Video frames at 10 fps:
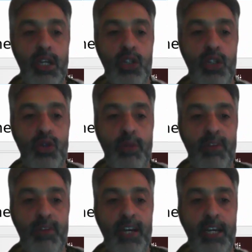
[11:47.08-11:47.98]
To
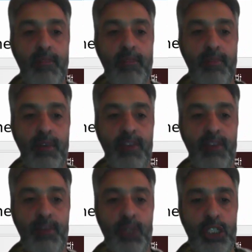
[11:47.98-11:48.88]
simplify FI
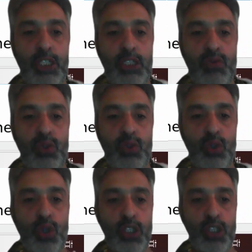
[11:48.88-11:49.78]
postings, we use
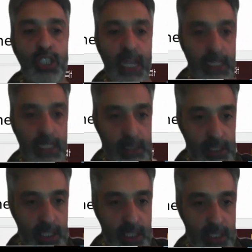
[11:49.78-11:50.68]
cost collector
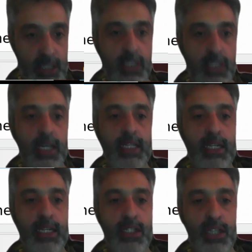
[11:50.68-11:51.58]
centers, and that
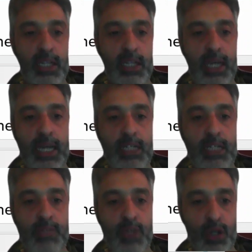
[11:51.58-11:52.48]
is done as
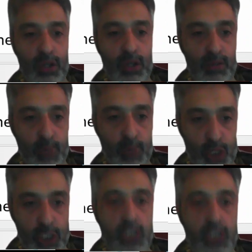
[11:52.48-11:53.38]
periodic
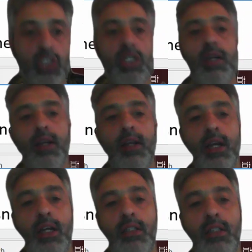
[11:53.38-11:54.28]
repostings.
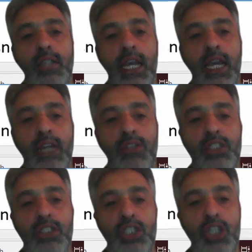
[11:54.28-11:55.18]
The
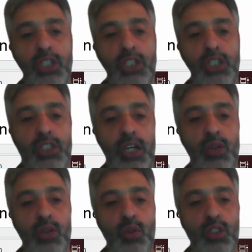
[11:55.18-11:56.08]
electricity charges are
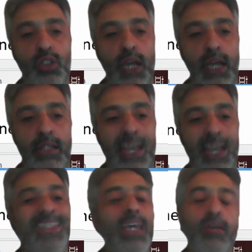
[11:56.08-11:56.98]
used as
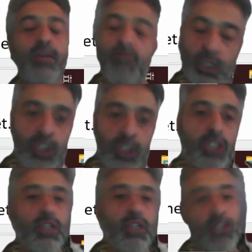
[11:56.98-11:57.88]
SKF, which is
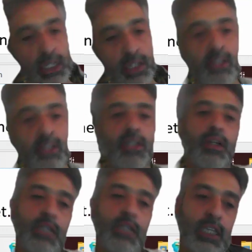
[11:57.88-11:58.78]

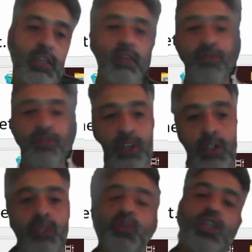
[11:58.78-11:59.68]
statistical key
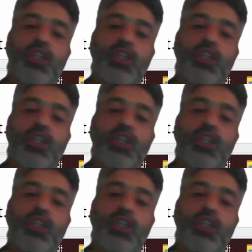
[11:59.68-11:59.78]
figures with a